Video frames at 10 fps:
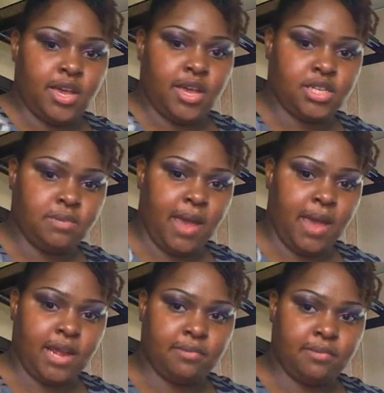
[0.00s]
And she
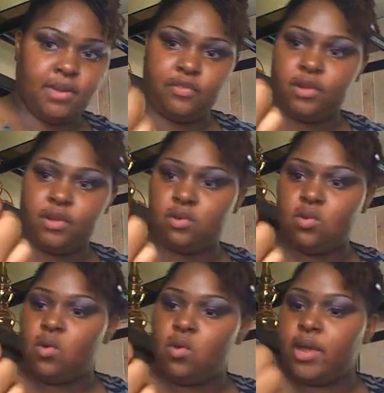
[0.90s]
made them different little
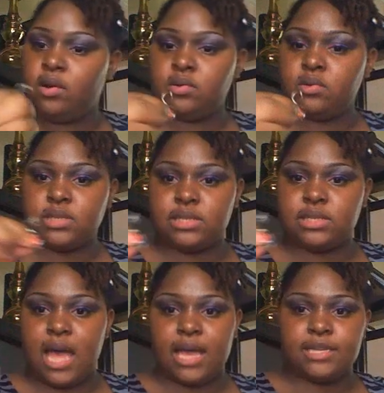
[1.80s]
coils and
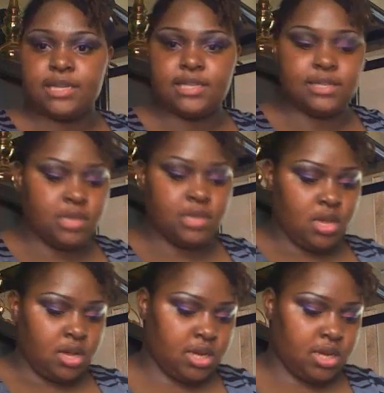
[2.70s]
sizes
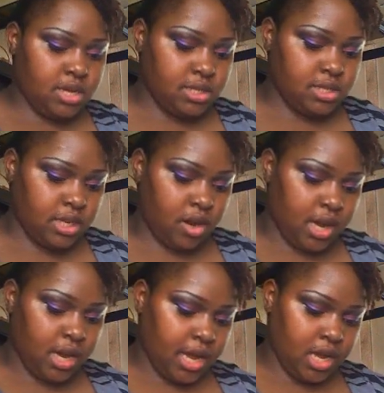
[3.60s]
because in
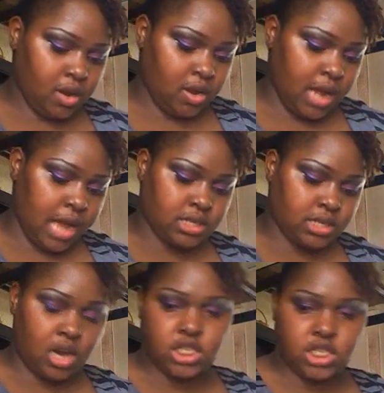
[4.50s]
your head your
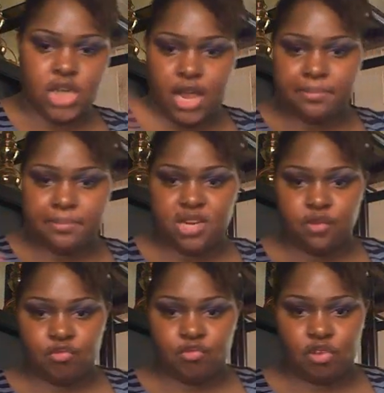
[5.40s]
locks are shaped
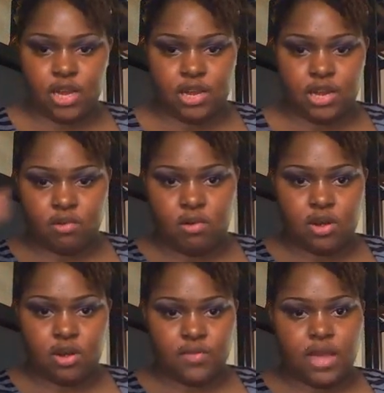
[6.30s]
different
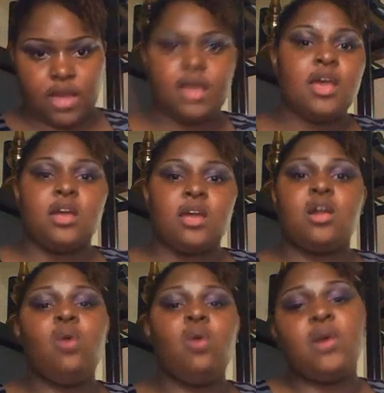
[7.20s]
all of that
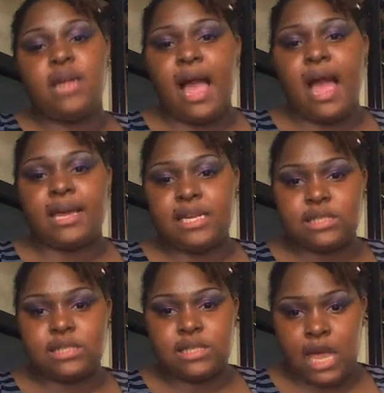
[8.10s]
no one lock
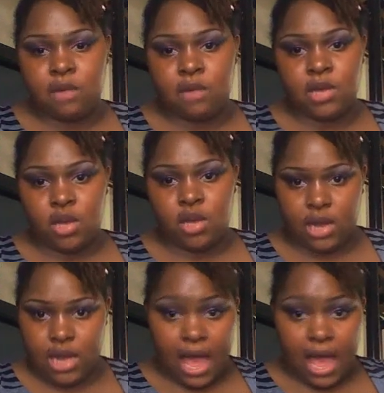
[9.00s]
is the same in your
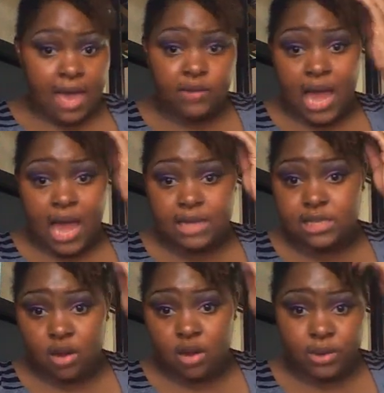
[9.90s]
head. I have locks
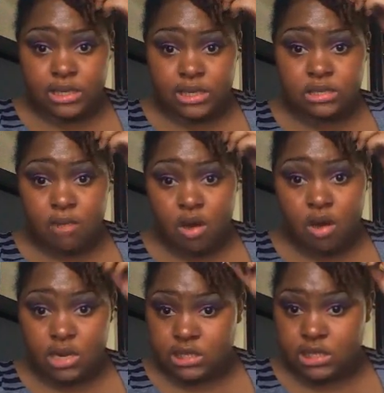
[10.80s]
that are really
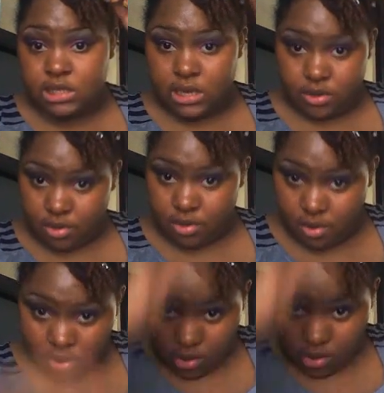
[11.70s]
small and slender,